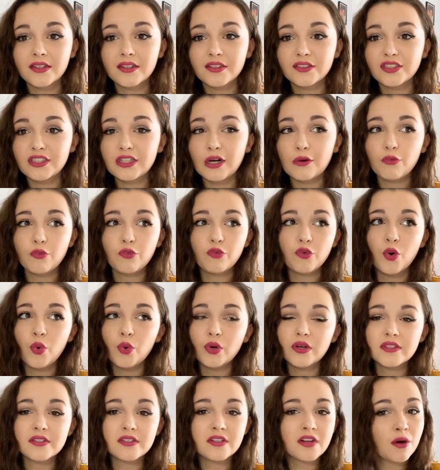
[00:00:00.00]
Stop
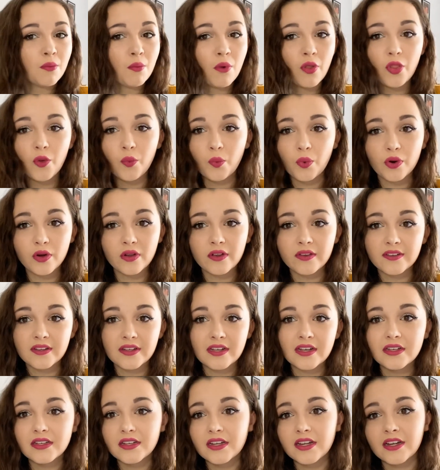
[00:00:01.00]
focusing on what the world's
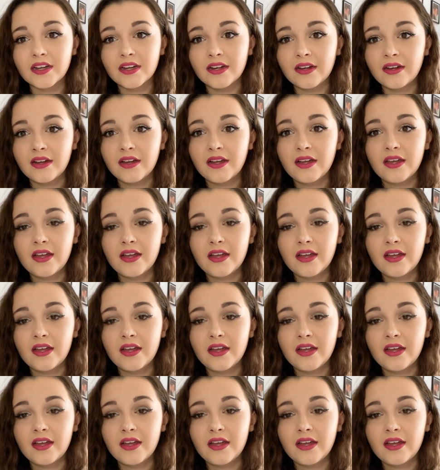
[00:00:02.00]
eating